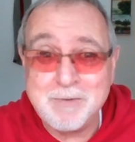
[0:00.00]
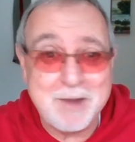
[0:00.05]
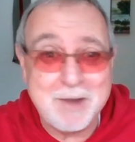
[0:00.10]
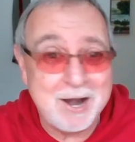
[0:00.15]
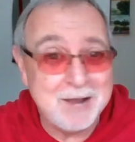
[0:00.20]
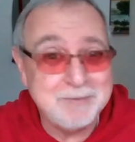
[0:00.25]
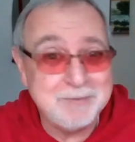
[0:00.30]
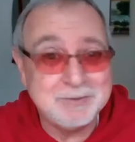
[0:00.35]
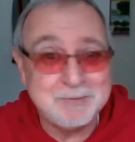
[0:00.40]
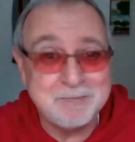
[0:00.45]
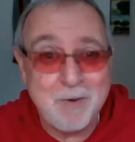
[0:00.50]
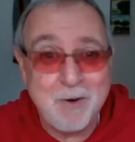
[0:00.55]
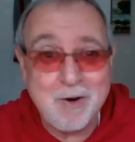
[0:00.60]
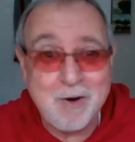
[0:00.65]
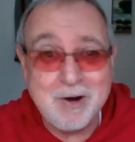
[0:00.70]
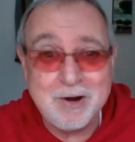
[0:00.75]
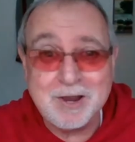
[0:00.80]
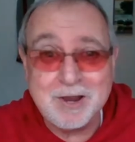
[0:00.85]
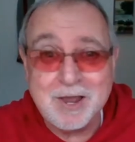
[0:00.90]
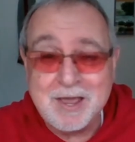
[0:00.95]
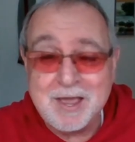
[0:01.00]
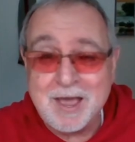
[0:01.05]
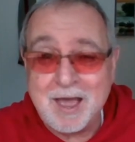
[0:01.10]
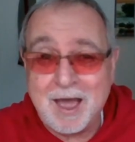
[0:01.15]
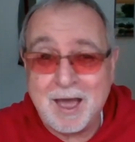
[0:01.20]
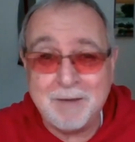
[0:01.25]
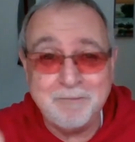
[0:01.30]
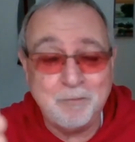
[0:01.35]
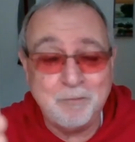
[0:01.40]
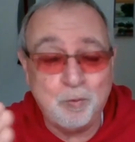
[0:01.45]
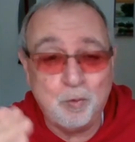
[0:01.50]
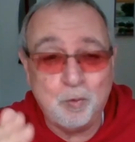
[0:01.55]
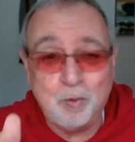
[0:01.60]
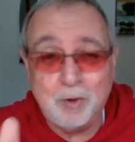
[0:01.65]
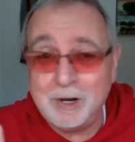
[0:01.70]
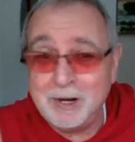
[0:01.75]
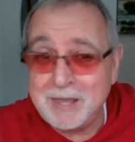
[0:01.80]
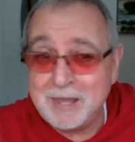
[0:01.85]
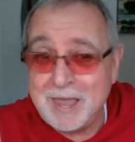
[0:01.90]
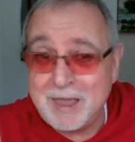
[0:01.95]
My name is Marc. I'm
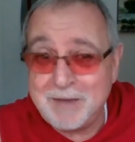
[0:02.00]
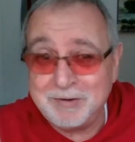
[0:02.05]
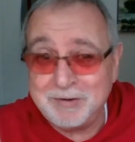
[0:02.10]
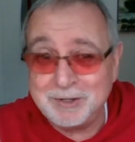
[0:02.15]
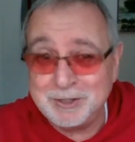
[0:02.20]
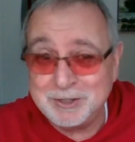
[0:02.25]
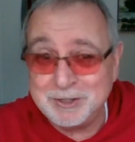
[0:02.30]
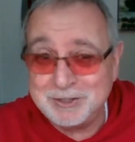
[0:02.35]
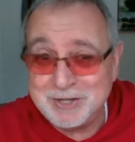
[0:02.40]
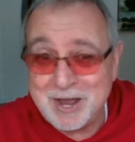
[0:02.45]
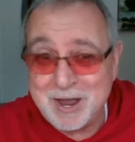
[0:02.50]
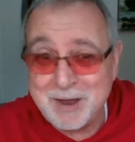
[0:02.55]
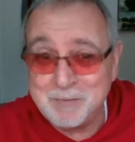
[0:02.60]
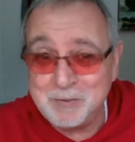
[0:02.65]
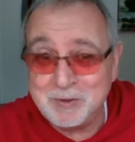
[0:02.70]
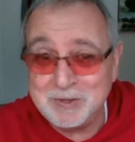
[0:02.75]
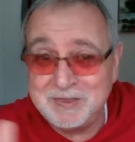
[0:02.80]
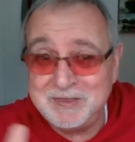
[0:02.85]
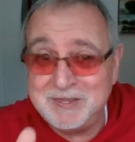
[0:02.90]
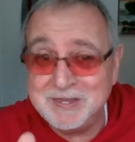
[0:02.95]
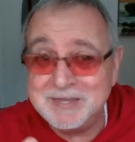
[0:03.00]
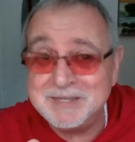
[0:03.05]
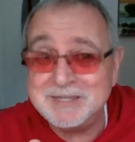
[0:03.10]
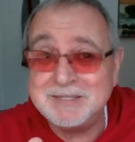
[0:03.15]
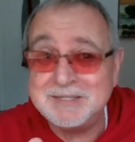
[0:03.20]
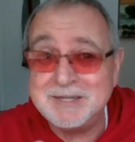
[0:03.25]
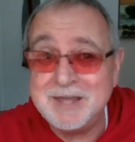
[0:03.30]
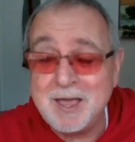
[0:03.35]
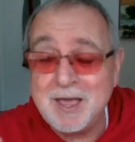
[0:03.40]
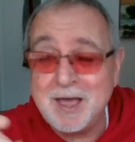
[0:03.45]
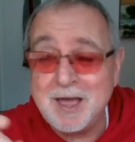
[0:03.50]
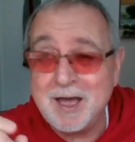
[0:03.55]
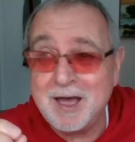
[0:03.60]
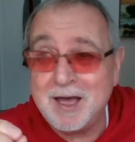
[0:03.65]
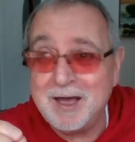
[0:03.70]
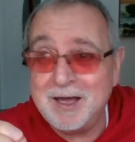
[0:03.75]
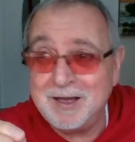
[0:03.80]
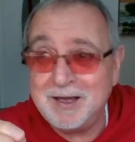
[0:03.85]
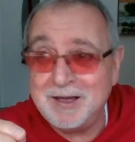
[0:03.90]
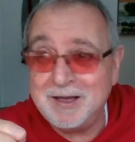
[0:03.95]
really having a good time with this uh,
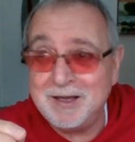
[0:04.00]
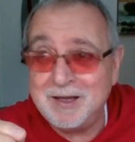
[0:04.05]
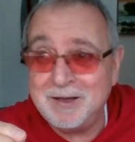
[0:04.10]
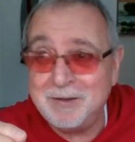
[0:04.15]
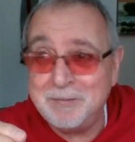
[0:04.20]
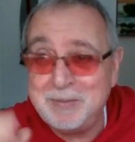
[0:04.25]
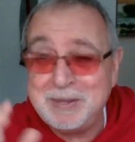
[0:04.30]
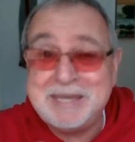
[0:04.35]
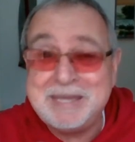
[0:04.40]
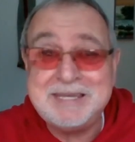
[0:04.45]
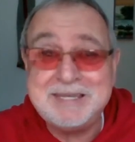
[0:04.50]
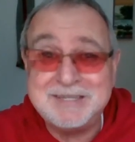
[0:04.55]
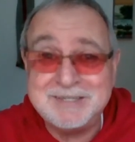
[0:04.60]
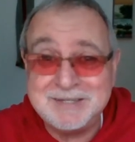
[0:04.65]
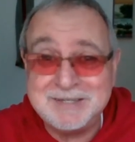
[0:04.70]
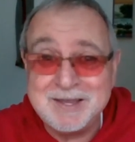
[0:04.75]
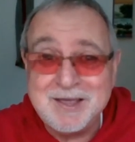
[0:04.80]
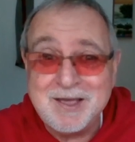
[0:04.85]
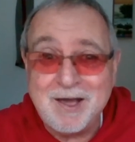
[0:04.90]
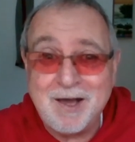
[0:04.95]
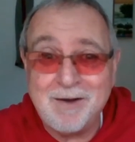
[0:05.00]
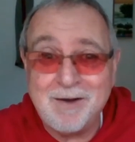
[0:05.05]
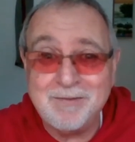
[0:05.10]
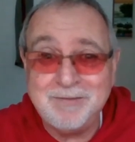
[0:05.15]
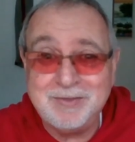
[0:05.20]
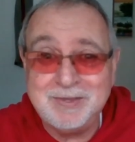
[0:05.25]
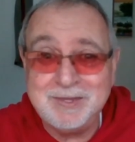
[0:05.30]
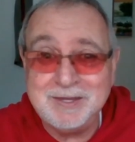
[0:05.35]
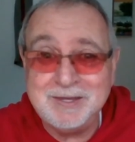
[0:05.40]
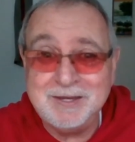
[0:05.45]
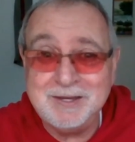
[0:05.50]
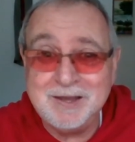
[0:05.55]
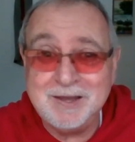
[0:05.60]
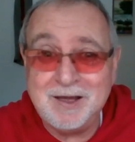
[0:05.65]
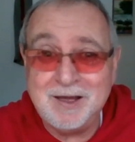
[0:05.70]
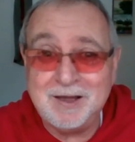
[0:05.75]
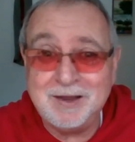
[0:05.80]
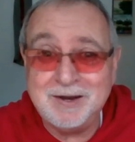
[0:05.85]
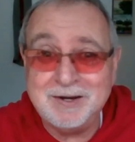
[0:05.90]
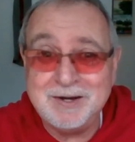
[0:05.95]
uh, piece of the
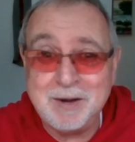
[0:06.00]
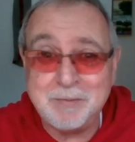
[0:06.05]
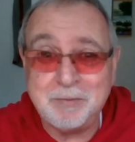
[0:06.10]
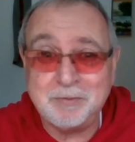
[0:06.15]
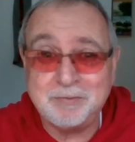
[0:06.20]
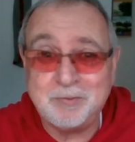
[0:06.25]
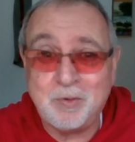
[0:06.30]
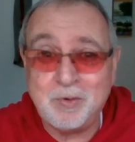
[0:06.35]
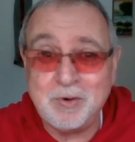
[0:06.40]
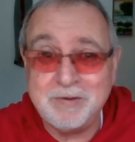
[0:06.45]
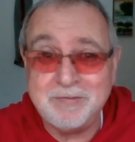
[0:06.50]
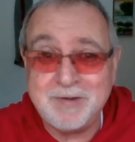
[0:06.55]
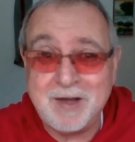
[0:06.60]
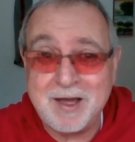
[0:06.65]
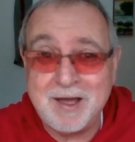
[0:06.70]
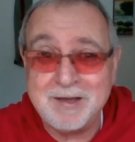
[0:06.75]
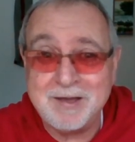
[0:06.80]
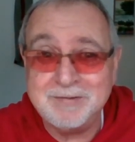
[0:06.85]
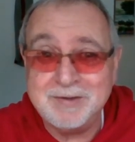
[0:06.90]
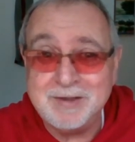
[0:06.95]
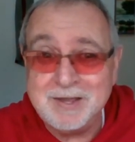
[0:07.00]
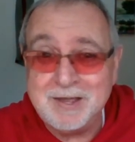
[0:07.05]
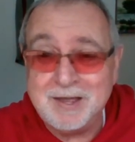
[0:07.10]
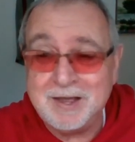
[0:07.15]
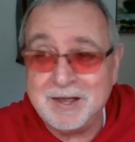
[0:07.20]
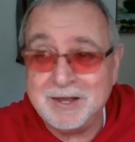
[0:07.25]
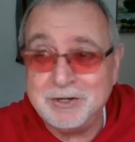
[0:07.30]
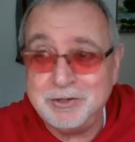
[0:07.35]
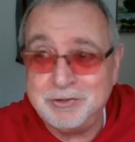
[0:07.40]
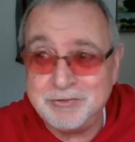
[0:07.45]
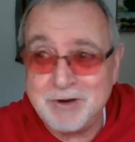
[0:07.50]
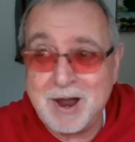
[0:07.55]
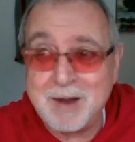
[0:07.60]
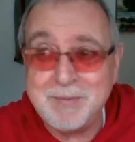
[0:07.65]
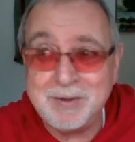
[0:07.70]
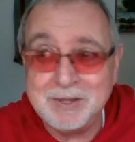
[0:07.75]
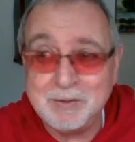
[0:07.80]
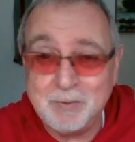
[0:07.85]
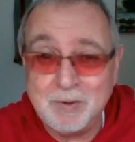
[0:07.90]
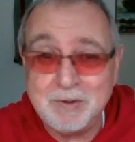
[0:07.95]
uh, number 45 uh,
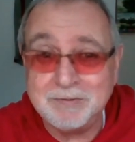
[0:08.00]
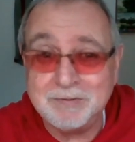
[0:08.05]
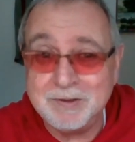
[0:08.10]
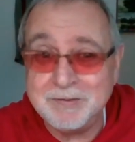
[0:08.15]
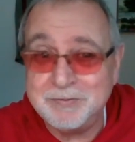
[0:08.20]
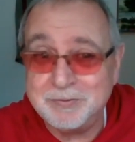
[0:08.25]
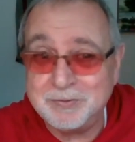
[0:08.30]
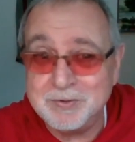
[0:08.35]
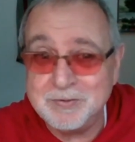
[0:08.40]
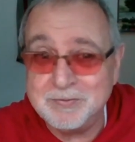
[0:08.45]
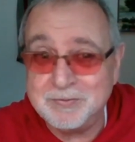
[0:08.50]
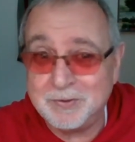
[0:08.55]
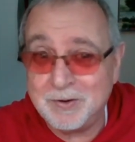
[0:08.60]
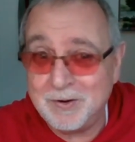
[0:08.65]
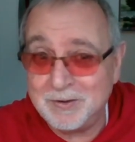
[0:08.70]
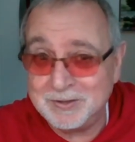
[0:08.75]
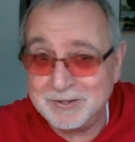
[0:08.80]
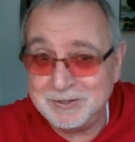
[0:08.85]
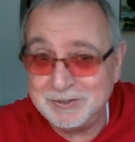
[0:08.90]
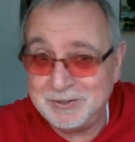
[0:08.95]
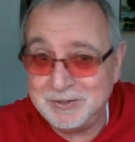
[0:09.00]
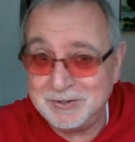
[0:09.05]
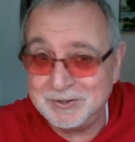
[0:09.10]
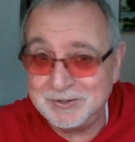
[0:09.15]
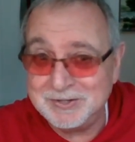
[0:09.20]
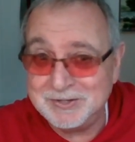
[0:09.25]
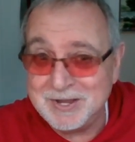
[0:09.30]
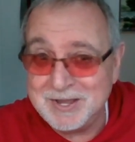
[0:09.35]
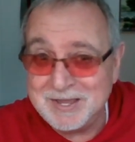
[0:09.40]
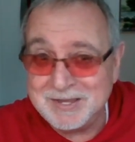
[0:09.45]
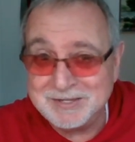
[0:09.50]
drama that we've lived through for all these years.